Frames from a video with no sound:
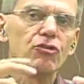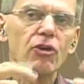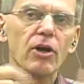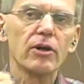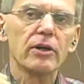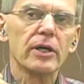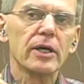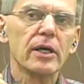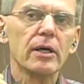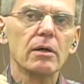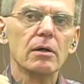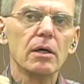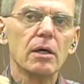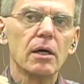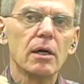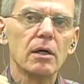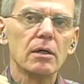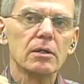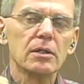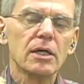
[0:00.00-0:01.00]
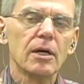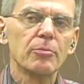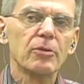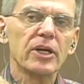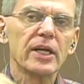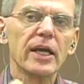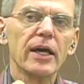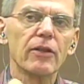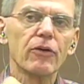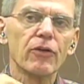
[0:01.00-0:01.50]
come
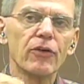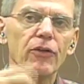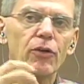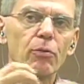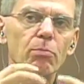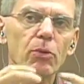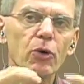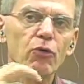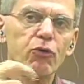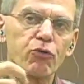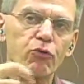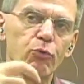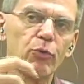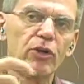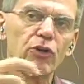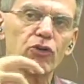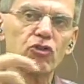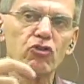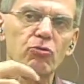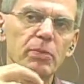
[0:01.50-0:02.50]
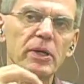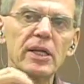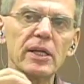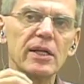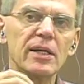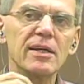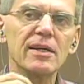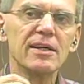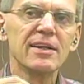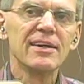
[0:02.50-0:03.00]
together and they're both real
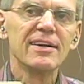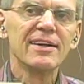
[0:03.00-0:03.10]
speedy,